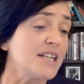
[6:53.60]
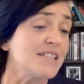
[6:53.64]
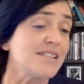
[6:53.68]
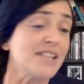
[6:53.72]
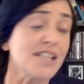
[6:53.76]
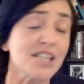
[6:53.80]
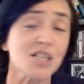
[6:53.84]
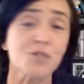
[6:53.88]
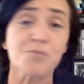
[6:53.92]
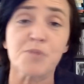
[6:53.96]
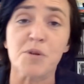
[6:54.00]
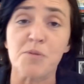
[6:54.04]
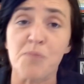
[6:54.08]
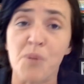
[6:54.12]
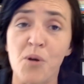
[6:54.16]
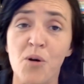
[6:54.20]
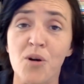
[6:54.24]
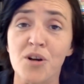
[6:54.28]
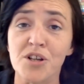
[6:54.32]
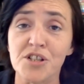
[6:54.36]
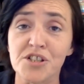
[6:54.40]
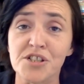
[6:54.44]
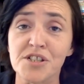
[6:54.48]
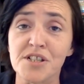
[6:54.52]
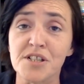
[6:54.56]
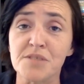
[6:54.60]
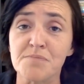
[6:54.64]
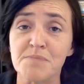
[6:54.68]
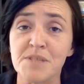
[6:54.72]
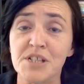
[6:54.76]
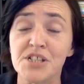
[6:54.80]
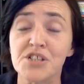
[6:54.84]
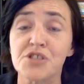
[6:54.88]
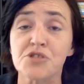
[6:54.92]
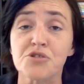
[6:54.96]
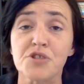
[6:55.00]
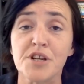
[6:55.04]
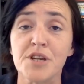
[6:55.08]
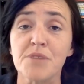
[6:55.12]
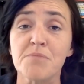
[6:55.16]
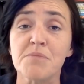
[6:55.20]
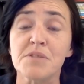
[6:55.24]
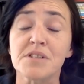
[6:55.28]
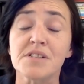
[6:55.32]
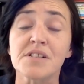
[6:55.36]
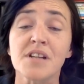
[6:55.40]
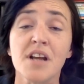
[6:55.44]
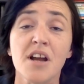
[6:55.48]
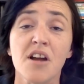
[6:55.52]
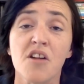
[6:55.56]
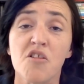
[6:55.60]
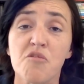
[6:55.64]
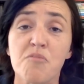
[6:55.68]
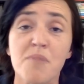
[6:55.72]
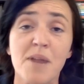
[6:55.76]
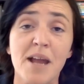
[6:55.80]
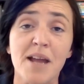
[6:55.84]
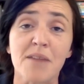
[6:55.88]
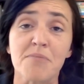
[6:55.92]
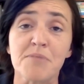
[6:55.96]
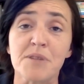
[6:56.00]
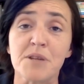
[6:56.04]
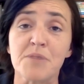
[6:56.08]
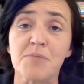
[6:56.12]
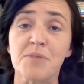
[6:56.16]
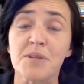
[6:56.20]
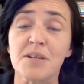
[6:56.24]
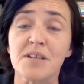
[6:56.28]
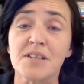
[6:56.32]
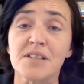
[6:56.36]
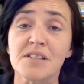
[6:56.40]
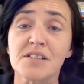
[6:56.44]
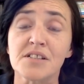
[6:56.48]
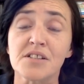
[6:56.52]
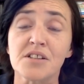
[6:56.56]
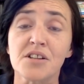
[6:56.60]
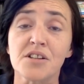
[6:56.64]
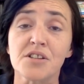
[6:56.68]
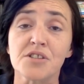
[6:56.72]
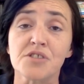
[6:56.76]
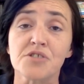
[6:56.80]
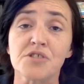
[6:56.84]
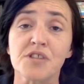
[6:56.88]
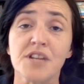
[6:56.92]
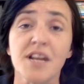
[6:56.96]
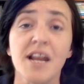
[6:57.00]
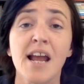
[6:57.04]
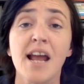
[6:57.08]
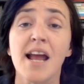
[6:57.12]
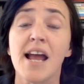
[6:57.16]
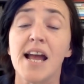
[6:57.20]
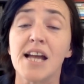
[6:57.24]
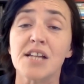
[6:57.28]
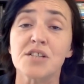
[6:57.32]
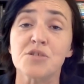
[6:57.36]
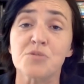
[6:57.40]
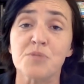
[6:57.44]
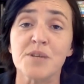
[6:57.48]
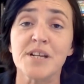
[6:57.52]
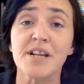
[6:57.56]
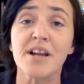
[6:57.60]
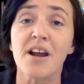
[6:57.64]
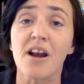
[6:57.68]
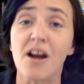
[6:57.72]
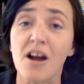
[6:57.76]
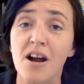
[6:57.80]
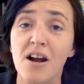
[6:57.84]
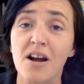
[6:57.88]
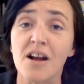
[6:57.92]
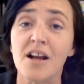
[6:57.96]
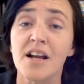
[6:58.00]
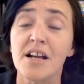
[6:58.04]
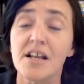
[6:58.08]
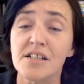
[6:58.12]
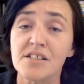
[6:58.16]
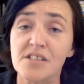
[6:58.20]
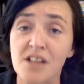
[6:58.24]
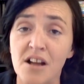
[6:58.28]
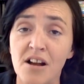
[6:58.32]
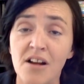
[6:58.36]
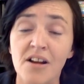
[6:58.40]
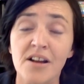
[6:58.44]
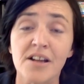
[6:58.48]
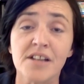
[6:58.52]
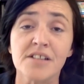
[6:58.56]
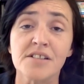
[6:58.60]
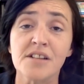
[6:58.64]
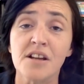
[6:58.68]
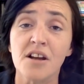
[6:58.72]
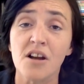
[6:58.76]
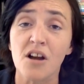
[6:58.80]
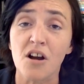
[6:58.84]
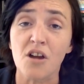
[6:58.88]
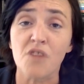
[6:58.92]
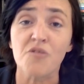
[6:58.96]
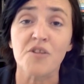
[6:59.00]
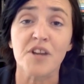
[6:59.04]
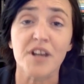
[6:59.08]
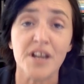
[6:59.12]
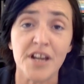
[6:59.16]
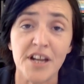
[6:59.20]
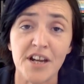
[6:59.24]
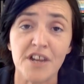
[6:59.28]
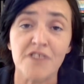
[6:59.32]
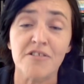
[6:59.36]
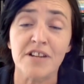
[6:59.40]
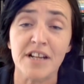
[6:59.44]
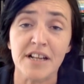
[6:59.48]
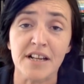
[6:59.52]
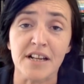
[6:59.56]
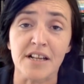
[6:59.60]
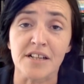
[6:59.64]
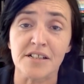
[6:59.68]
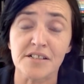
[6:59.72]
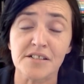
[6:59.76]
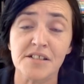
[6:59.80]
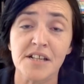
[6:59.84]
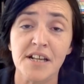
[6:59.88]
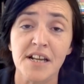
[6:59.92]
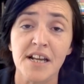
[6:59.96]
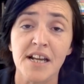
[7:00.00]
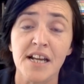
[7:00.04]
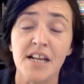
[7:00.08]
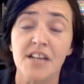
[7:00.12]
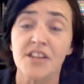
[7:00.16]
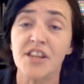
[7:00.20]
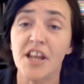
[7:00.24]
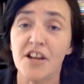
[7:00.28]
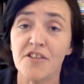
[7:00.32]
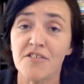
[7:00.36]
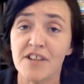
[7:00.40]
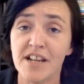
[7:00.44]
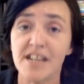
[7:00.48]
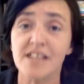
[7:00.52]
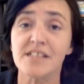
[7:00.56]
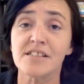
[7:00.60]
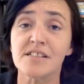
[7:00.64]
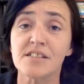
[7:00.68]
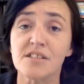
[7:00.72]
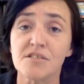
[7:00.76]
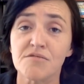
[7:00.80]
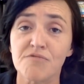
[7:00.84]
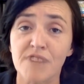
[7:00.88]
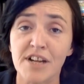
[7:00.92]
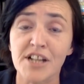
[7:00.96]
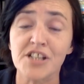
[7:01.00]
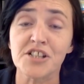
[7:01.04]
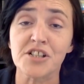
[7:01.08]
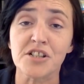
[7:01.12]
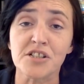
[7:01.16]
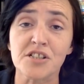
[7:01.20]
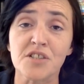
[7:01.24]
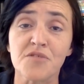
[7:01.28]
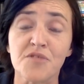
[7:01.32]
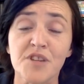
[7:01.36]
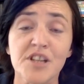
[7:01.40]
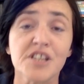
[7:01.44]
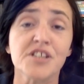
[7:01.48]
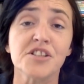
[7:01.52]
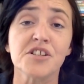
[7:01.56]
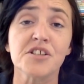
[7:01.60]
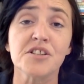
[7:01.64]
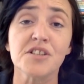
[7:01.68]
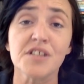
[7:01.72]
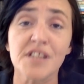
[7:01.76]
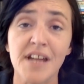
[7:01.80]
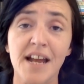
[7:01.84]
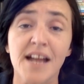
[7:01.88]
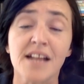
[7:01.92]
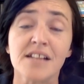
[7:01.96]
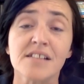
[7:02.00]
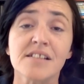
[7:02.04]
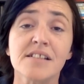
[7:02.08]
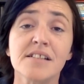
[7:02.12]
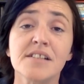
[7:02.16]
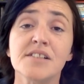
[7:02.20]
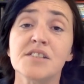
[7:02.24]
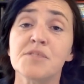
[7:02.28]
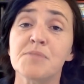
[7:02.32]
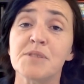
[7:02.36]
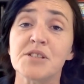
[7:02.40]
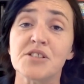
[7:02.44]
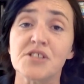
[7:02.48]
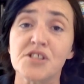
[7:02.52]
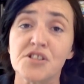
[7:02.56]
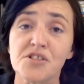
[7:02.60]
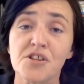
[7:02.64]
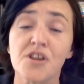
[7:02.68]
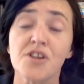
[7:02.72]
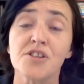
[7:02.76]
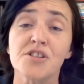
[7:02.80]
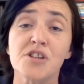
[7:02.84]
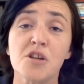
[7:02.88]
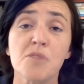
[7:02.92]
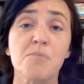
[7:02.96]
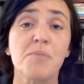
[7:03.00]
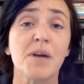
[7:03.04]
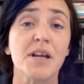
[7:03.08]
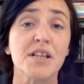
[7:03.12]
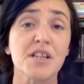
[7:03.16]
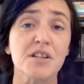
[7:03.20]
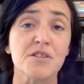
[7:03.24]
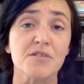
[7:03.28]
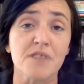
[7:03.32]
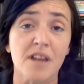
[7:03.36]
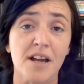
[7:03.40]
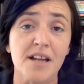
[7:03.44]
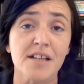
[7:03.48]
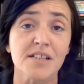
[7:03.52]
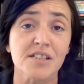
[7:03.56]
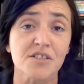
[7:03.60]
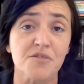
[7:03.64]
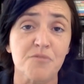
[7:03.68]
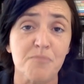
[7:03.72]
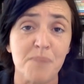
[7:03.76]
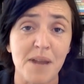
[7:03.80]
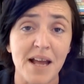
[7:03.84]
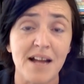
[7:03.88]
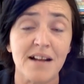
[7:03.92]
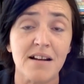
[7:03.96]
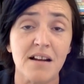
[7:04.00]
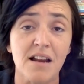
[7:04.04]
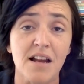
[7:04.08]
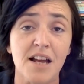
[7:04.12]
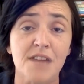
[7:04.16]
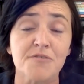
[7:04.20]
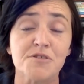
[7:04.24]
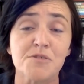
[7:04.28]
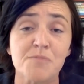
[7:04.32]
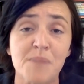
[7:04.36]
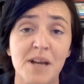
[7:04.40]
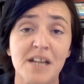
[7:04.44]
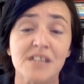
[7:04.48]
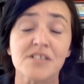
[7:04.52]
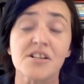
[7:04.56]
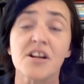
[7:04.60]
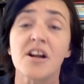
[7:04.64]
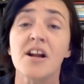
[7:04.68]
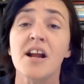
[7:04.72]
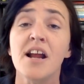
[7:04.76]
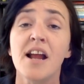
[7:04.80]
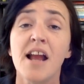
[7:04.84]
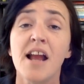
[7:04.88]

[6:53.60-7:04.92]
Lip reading: disproportionate mistreatment of black people in this country, and we are tired of hearing it. There is racial division, yes, and it's been stirred up by the likes of Black Lives Matter